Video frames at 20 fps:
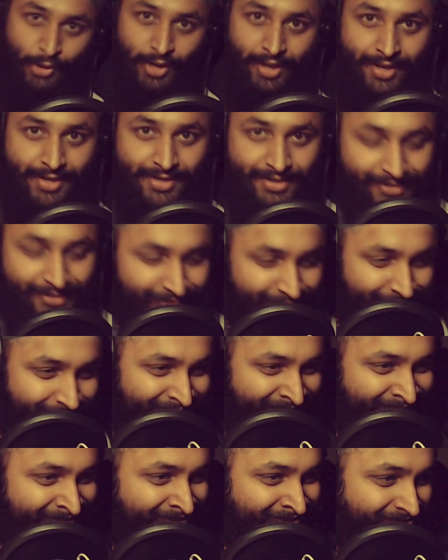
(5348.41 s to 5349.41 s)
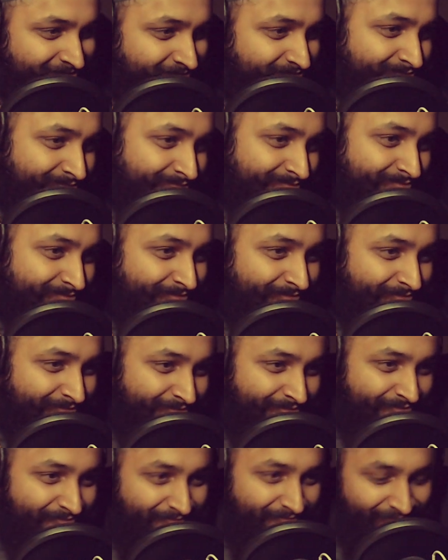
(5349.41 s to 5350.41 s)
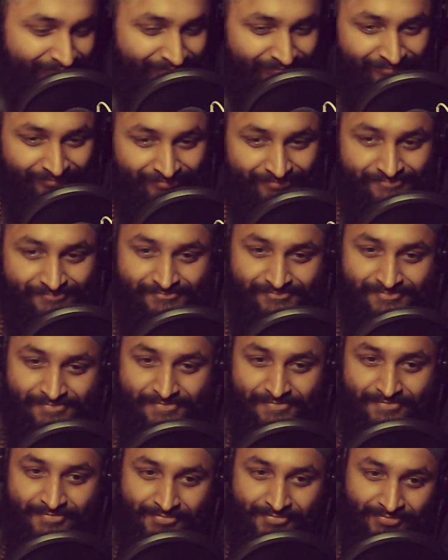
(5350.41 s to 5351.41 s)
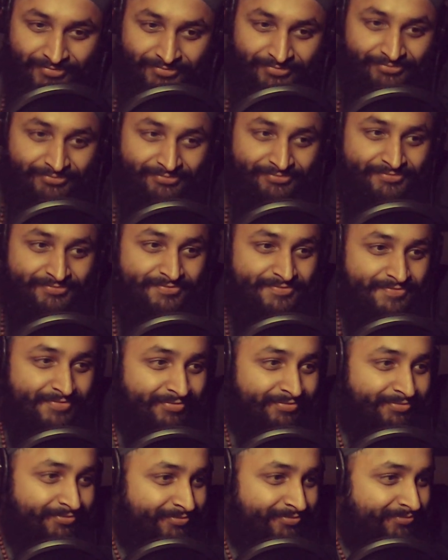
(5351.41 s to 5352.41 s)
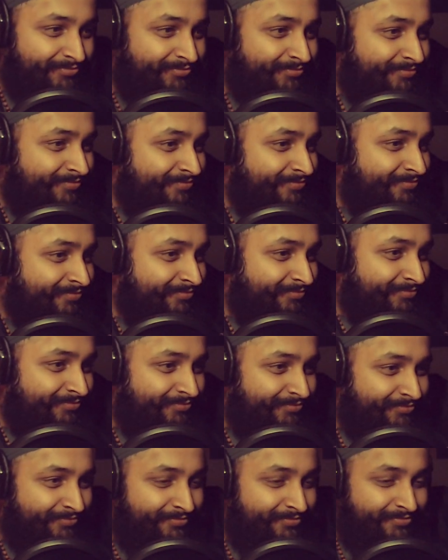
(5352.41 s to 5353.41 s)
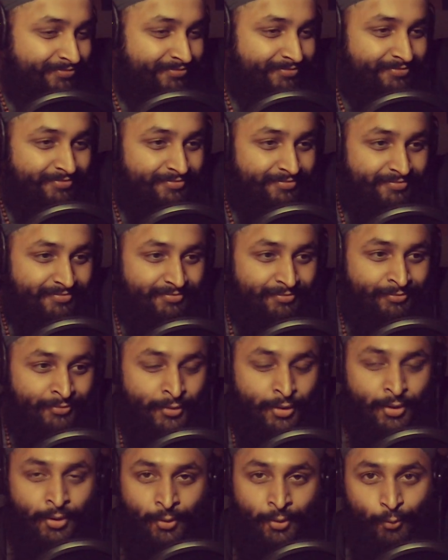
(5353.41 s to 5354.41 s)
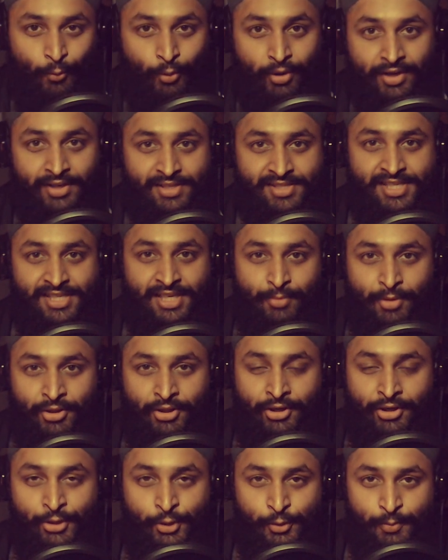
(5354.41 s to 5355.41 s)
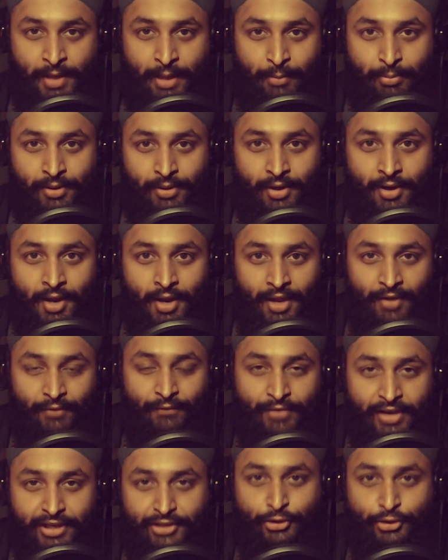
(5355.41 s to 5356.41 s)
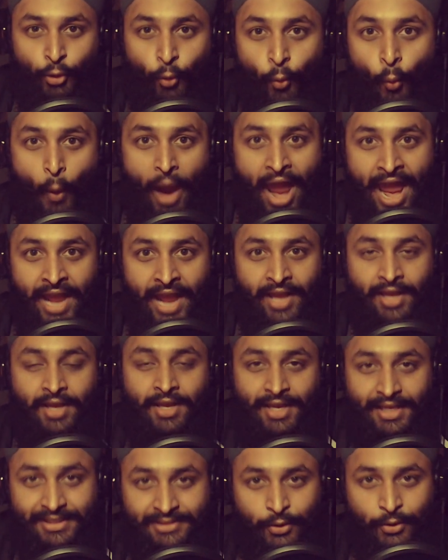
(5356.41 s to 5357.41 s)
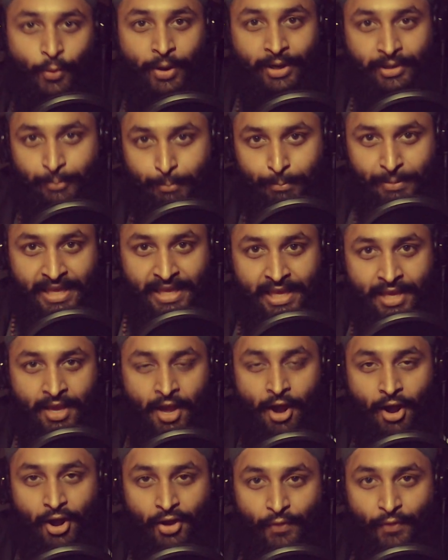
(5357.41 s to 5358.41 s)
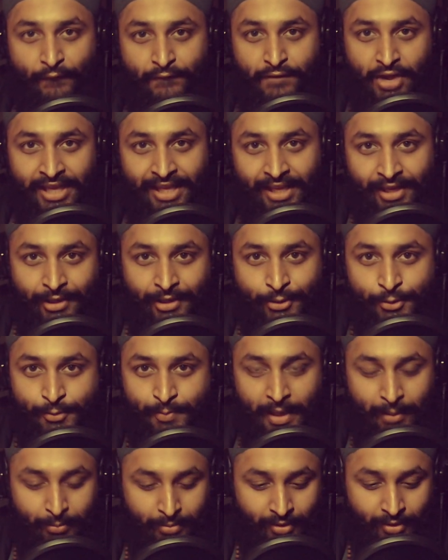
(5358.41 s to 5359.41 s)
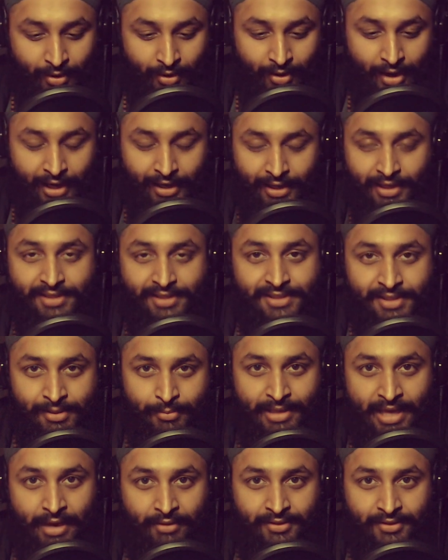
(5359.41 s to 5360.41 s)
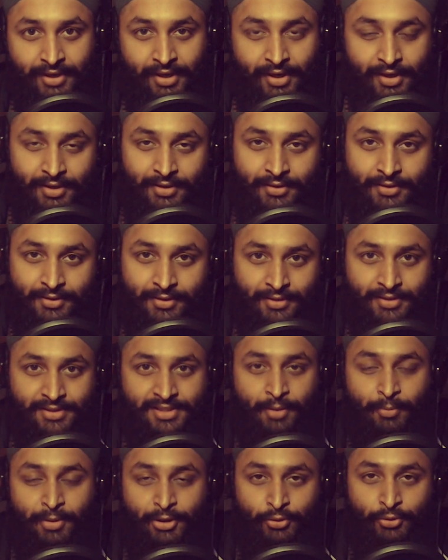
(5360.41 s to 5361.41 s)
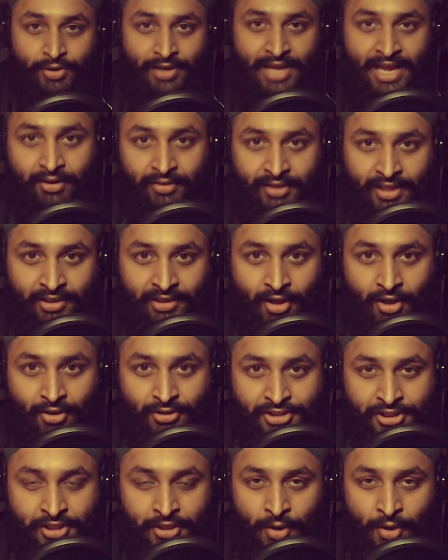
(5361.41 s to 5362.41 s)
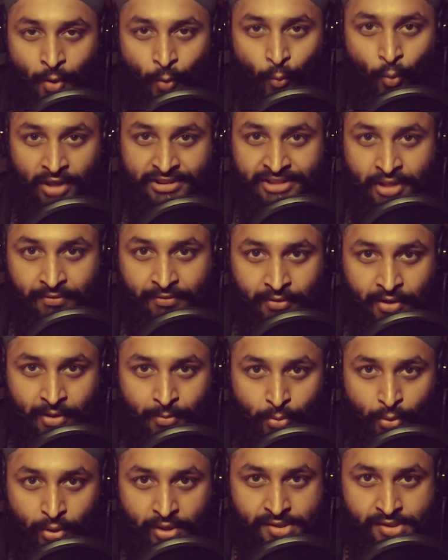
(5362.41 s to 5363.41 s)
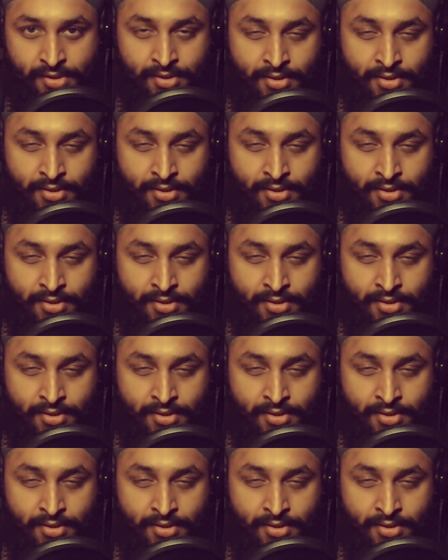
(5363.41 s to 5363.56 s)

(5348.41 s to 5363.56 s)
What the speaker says: he easily one of the smartest dudes in the entire engineering program. We're gonna see him on the newspaper. Victor Wang is going to be on the fucking newspaper. All right, he's gonna be out there. He's gonna be doing nanotechnology. Really? Watch out for him, boys.